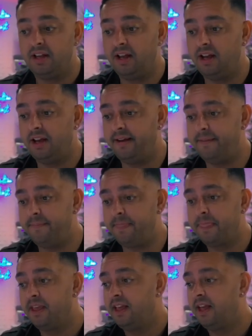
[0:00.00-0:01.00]

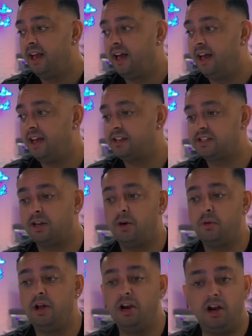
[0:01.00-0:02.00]

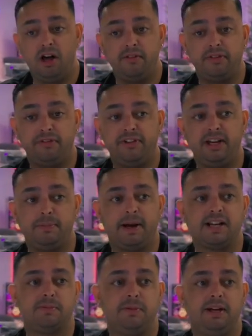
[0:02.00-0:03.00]
So a lot of the
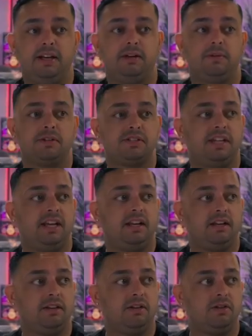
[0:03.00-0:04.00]
feedback has been, well,
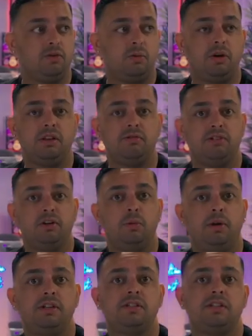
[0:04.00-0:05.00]
Steve, you're one of the real
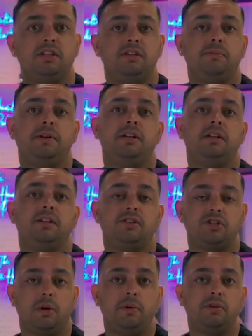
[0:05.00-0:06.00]
ones, and you've been
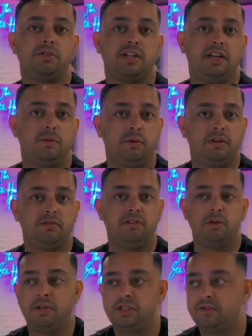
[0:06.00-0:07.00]
showing us that you're one of the
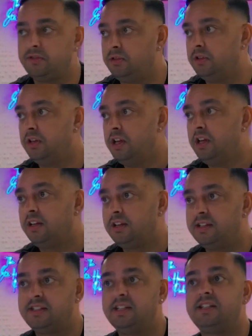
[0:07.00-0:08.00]
real ones for
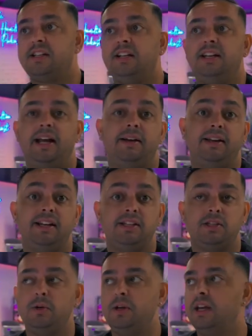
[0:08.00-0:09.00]
consistently now nearly
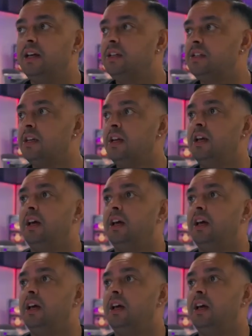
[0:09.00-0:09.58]
2 years.